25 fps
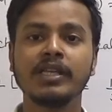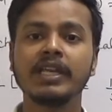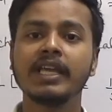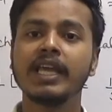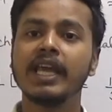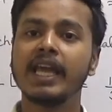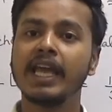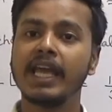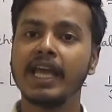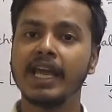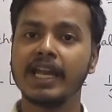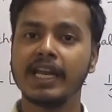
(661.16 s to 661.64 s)

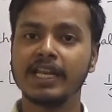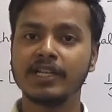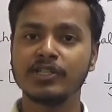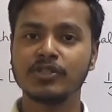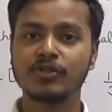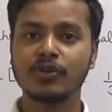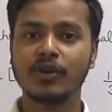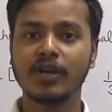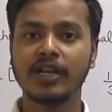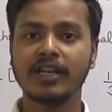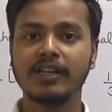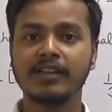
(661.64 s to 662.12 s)
and
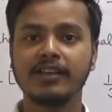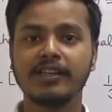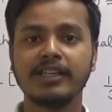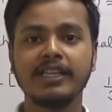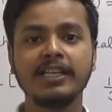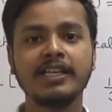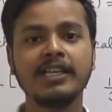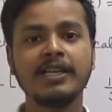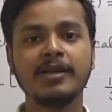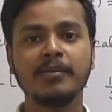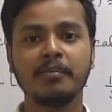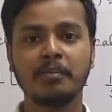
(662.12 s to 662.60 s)
enjoy
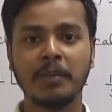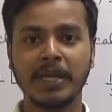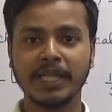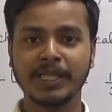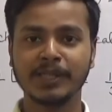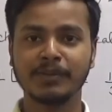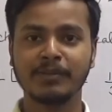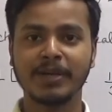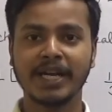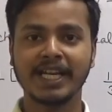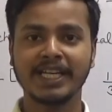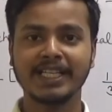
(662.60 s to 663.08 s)
learning
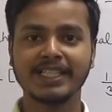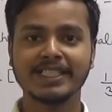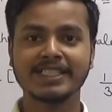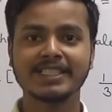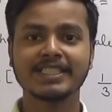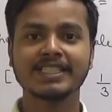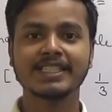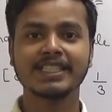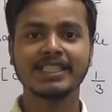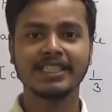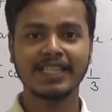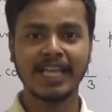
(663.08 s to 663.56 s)

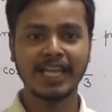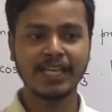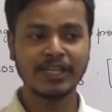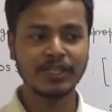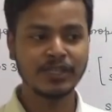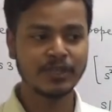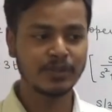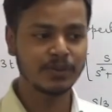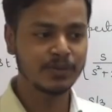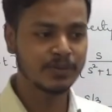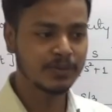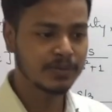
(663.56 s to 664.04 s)
mathematics.
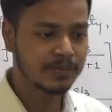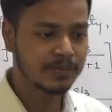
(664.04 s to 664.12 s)
Thank you.